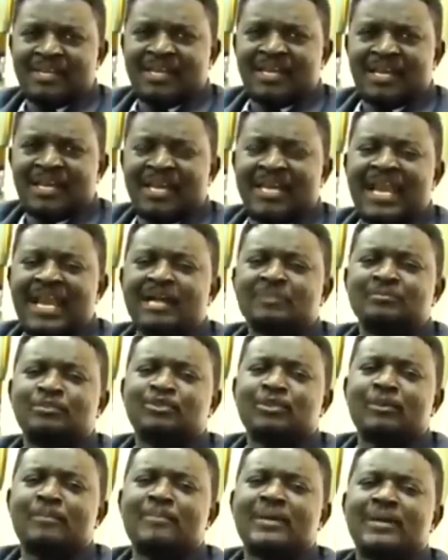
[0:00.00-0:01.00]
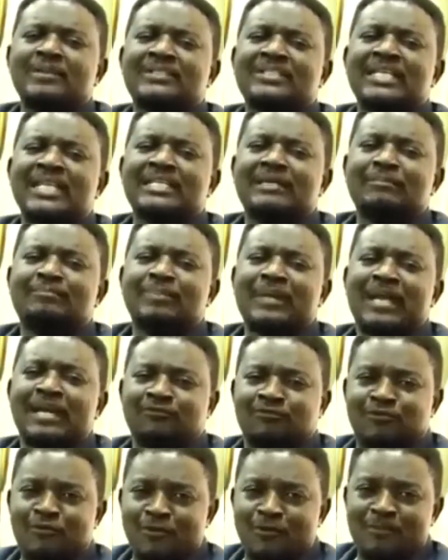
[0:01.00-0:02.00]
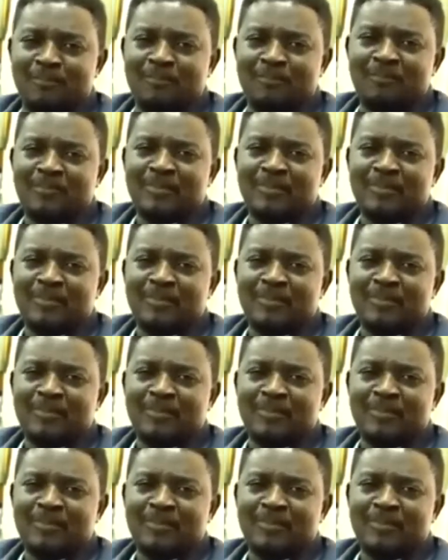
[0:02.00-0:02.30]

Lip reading: And Archbishop mounted the platform,